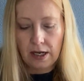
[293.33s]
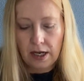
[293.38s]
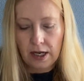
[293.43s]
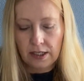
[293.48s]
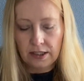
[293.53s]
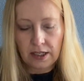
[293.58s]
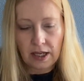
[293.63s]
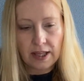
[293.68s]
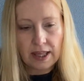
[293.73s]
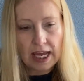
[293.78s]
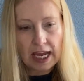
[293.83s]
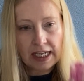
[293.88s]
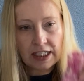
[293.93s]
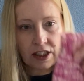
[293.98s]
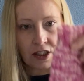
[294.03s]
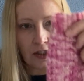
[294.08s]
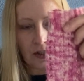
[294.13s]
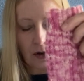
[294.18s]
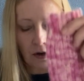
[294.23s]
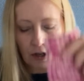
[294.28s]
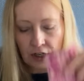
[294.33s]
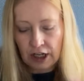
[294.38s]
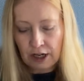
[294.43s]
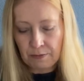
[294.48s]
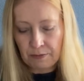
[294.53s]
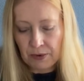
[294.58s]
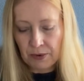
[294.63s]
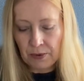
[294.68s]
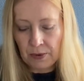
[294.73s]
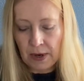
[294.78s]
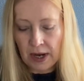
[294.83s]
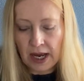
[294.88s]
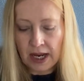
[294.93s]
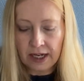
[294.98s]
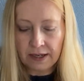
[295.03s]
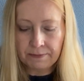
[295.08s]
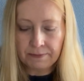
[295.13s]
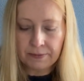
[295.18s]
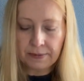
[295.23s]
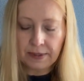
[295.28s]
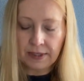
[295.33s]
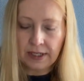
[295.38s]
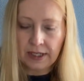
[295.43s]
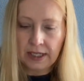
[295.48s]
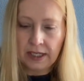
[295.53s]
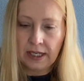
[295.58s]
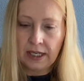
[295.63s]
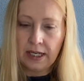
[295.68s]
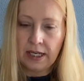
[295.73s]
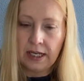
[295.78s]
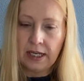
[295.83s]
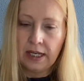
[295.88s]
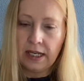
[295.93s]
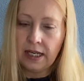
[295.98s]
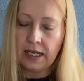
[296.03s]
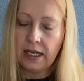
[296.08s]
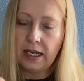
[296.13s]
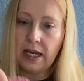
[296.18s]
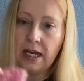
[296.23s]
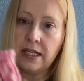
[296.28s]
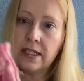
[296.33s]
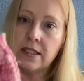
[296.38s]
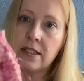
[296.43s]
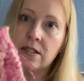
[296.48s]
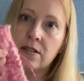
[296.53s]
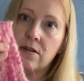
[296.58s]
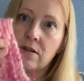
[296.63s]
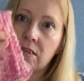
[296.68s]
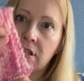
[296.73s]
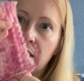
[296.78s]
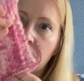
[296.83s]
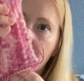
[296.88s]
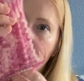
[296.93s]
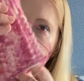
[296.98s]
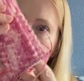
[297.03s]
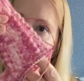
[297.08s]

So that is sock number 1 and sock number